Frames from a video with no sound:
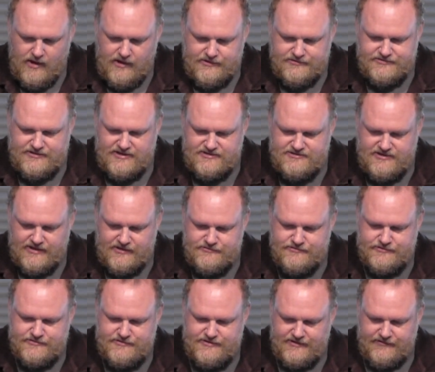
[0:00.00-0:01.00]
He says an
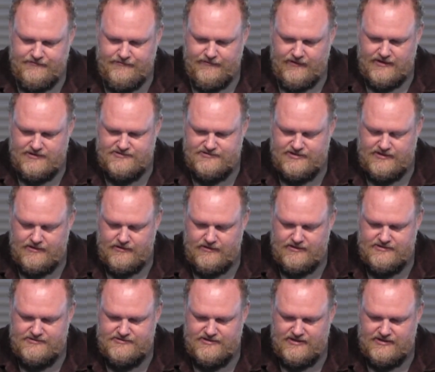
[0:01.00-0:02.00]
interesting phrase here.
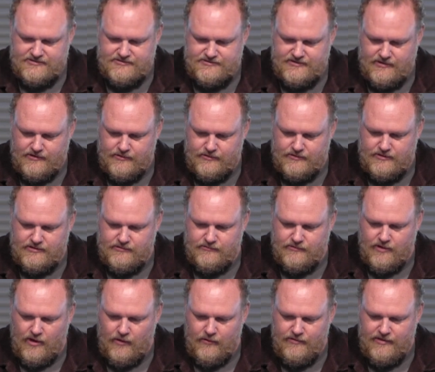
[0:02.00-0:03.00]
He says, though you
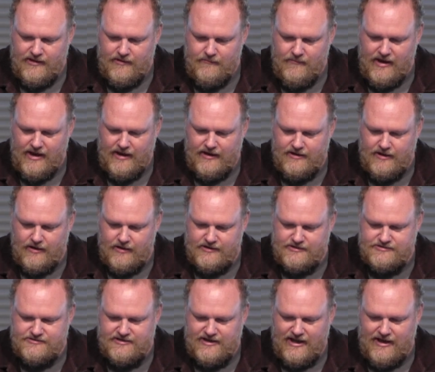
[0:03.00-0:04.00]
know them and are
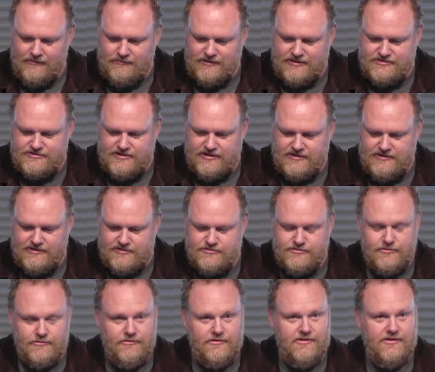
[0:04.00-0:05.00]
established in the
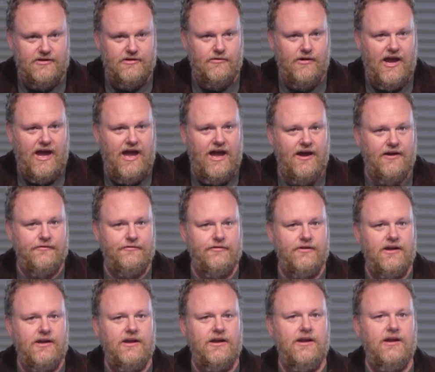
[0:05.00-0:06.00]
truth that you
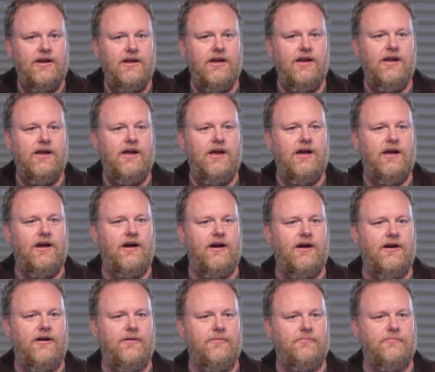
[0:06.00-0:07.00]
have.
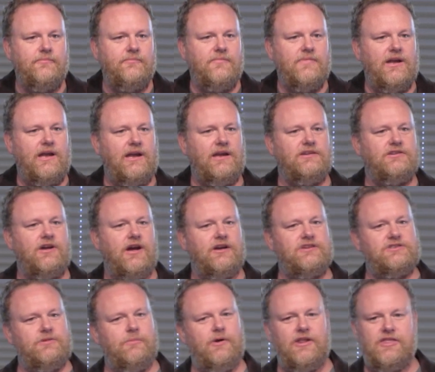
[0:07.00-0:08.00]
Um, he
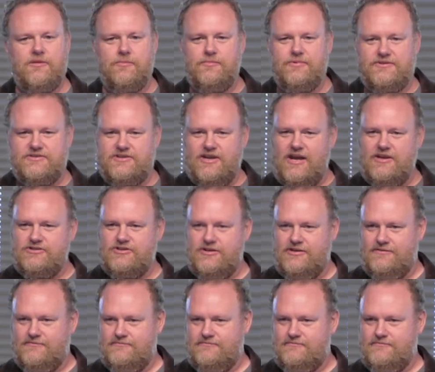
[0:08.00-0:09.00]
talks about the
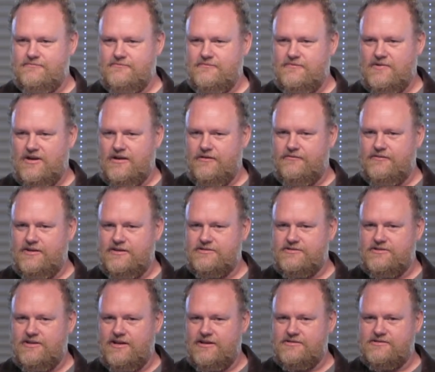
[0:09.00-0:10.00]
possession of
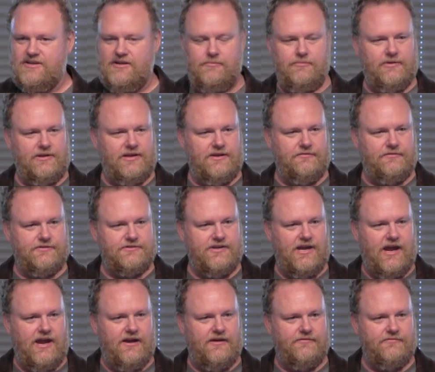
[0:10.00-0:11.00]
these things that believers
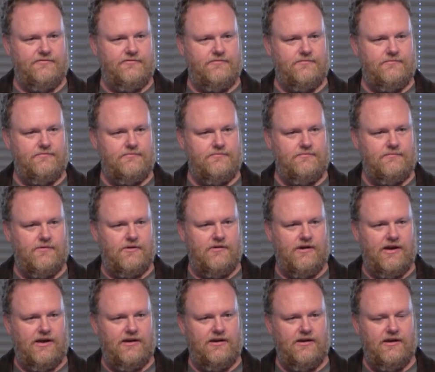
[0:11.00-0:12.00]
have. All
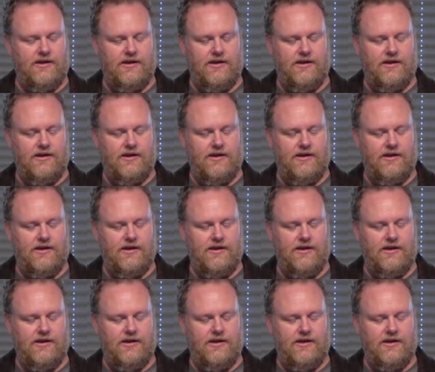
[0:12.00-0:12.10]
right.